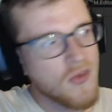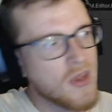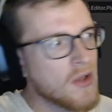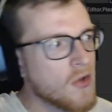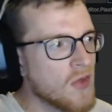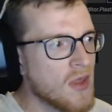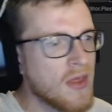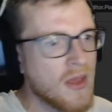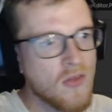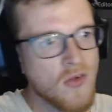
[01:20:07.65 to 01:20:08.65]
because I
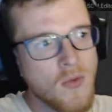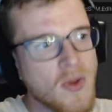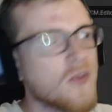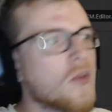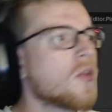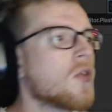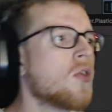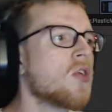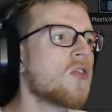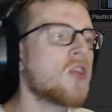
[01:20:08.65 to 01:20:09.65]
think it's always good to
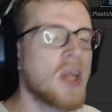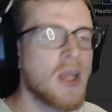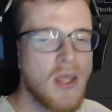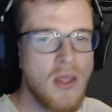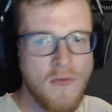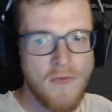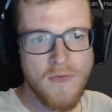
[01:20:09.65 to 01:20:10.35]
just check if